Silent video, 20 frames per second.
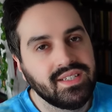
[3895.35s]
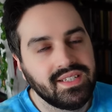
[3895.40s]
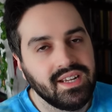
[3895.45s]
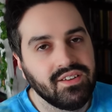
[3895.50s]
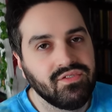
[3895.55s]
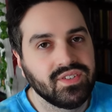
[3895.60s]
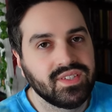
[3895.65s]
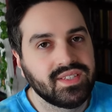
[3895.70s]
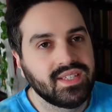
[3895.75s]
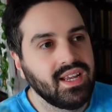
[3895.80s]
a
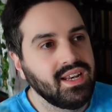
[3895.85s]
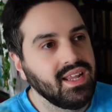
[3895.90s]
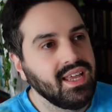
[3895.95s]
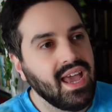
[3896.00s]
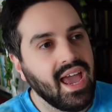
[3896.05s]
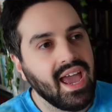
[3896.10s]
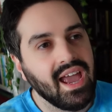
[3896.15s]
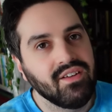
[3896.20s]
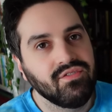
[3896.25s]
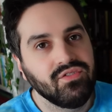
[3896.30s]
different
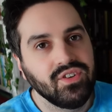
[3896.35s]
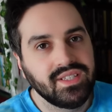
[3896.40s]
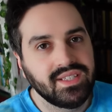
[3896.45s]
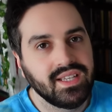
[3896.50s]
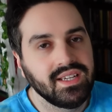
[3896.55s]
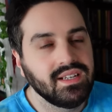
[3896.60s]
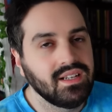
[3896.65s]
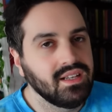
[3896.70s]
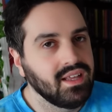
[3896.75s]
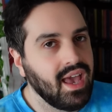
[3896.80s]
city every
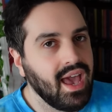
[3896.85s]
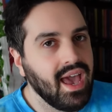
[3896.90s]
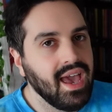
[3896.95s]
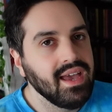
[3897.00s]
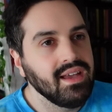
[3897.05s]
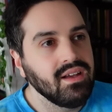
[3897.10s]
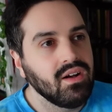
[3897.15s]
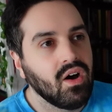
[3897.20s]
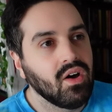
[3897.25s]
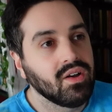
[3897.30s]
single
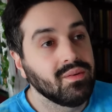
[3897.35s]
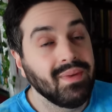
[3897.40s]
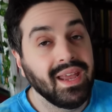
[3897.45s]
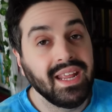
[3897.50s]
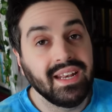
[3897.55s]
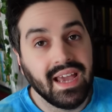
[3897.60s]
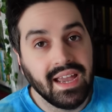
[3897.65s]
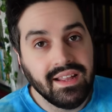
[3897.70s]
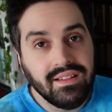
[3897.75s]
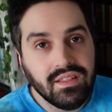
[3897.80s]
year on
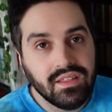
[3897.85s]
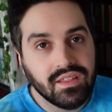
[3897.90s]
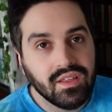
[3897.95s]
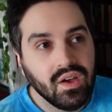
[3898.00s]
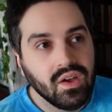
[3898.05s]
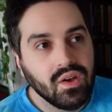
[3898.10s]
May 9th,